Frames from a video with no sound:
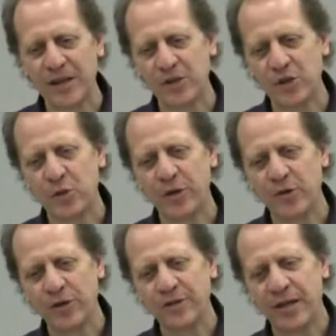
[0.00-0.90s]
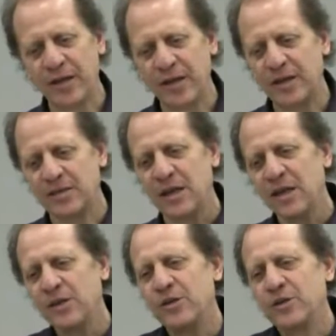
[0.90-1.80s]
And so what you are taking is
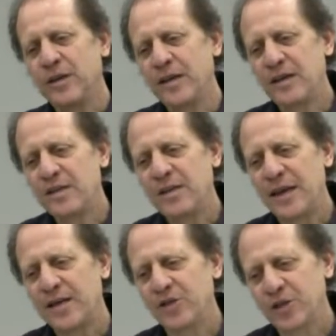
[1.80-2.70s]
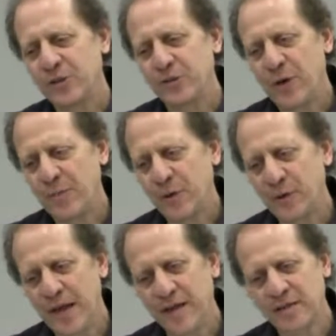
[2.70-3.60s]
you're taking the energy from your
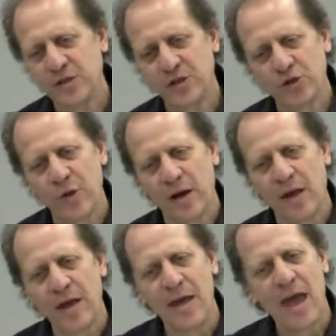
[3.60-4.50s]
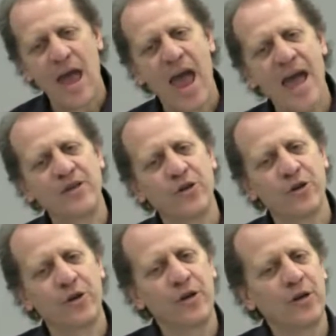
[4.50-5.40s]
legs and your trunk and
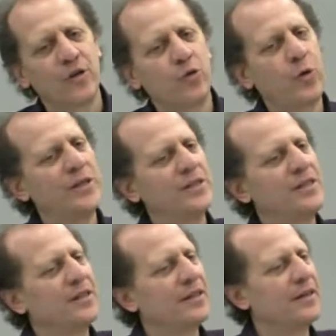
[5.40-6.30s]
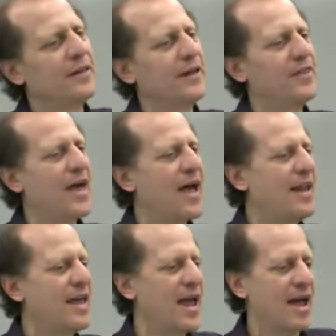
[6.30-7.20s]
you're twisting like that.
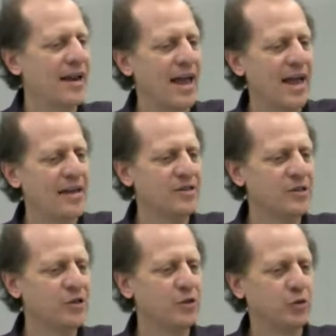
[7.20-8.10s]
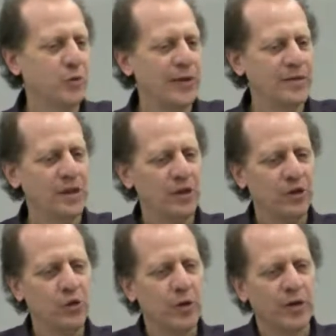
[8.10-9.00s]
And as you twist,
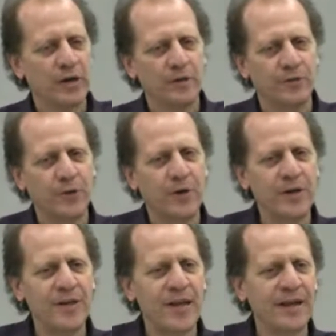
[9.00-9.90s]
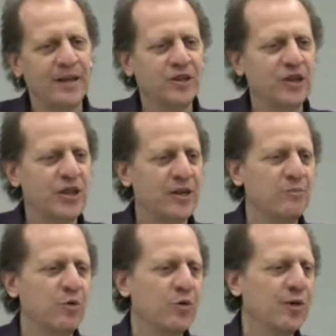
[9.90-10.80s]
you are converting that energy
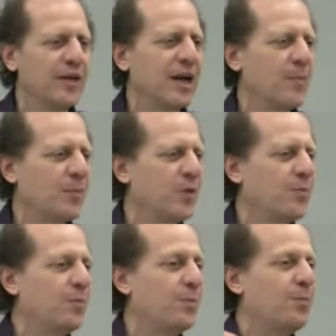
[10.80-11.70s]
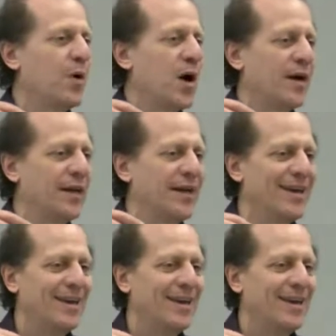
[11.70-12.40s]
and moving it up the body.